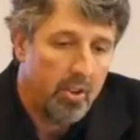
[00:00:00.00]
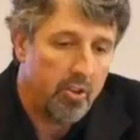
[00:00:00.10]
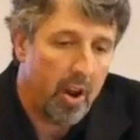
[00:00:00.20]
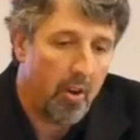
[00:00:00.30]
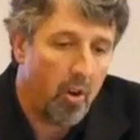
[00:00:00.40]

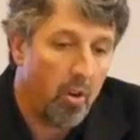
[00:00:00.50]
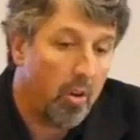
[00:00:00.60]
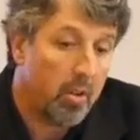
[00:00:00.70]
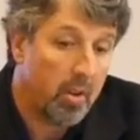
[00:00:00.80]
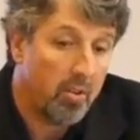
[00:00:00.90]

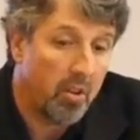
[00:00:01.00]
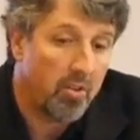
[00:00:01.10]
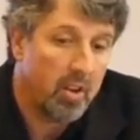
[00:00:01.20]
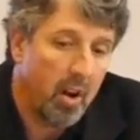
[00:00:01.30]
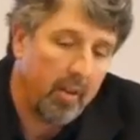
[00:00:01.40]
general, because
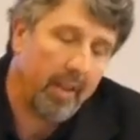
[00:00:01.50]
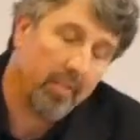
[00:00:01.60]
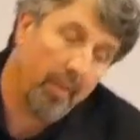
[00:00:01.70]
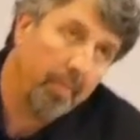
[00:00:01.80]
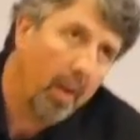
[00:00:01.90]
there's a, okay, so